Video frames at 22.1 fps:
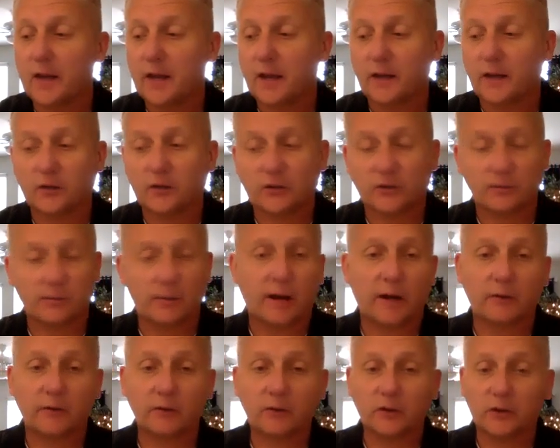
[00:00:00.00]
And it's just a
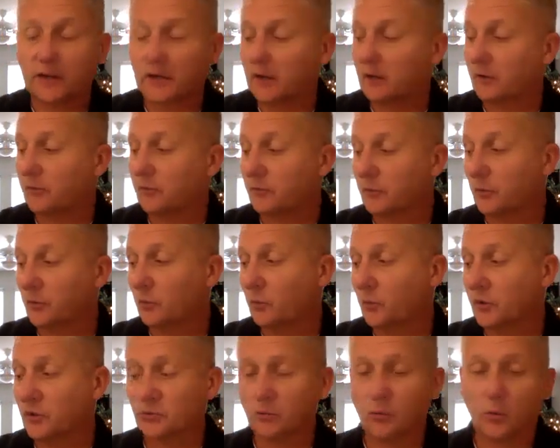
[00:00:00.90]
matter of clicking through
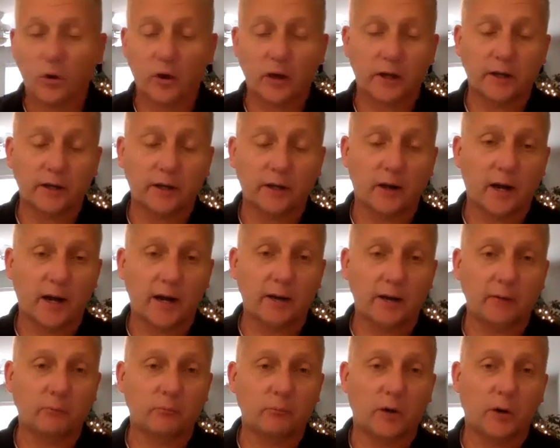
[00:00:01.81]
which one
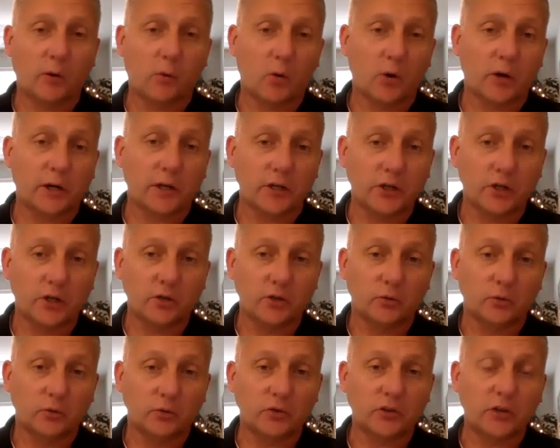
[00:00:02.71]
I want to
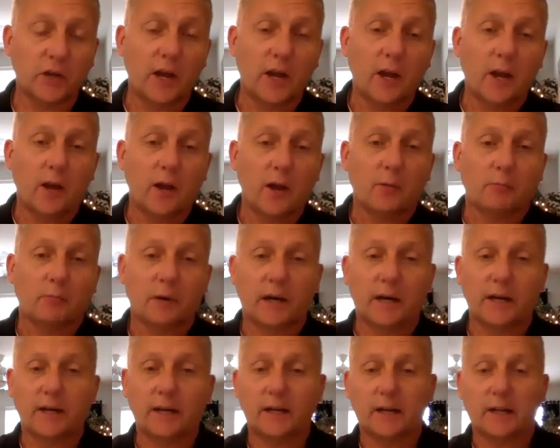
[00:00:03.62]
use.
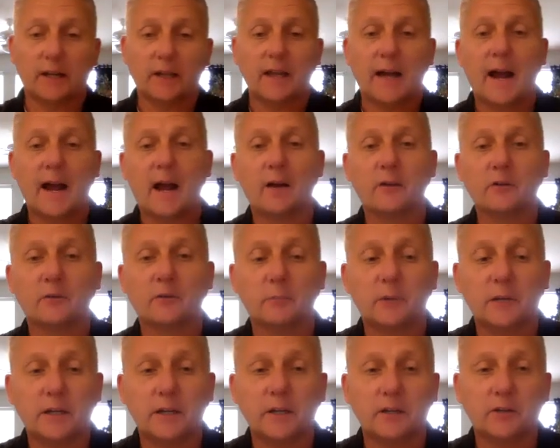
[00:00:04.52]
But it allows
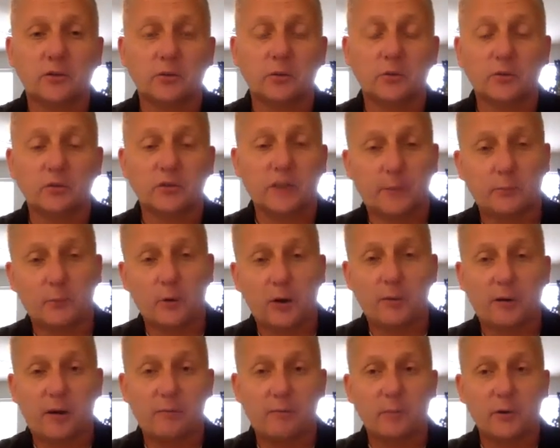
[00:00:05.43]
me to
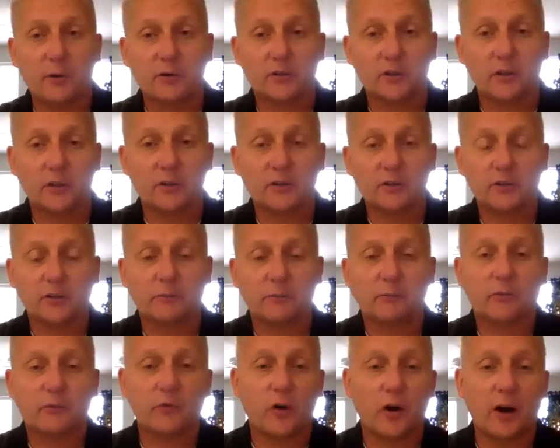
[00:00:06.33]
separate my
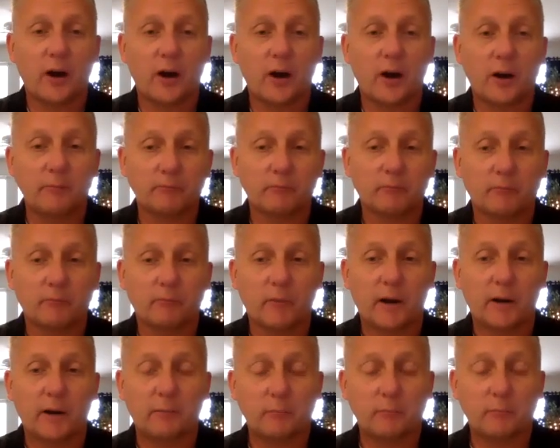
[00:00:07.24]
business from
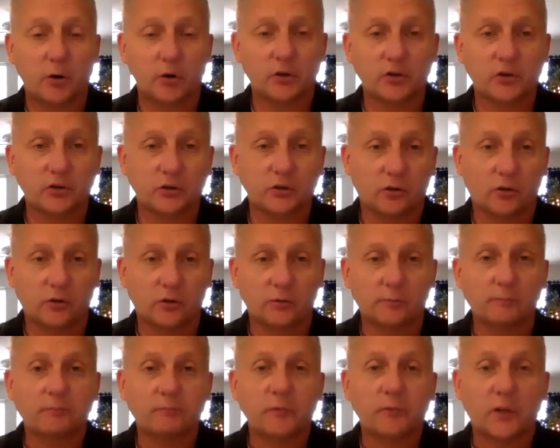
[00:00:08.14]
my personal
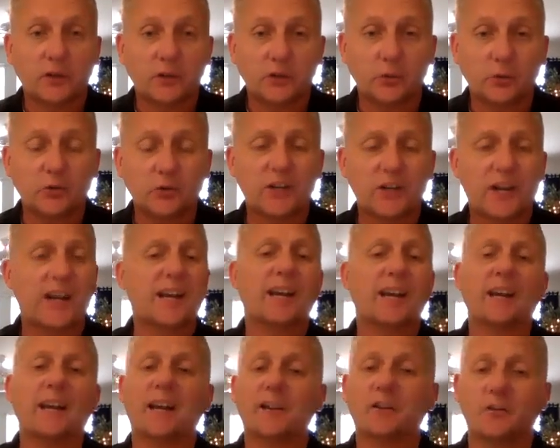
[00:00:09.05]
use. I
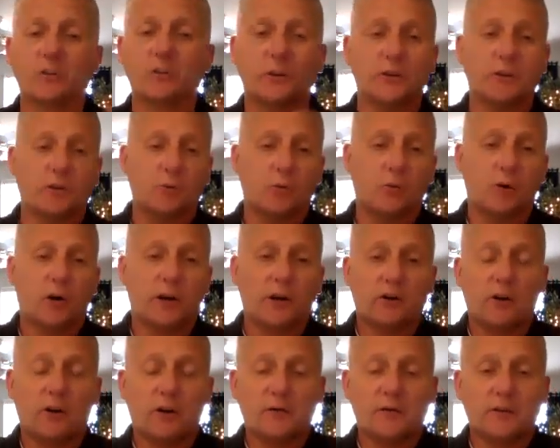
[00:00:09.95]
can answer either one,
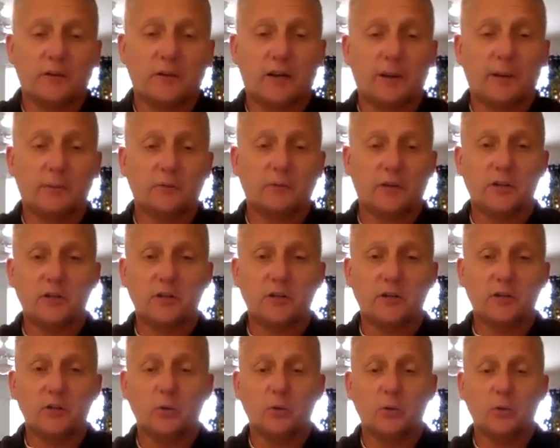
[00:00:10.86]
and oftentimes I
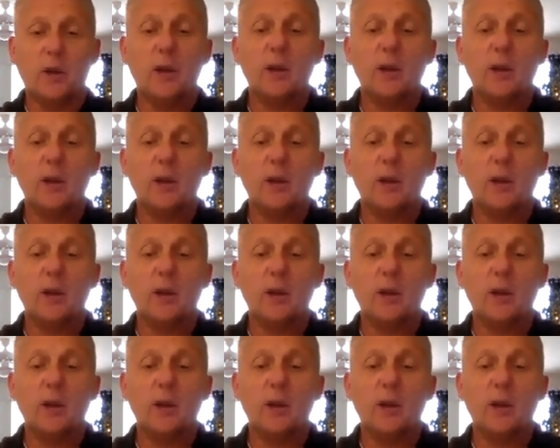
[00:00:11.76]
do.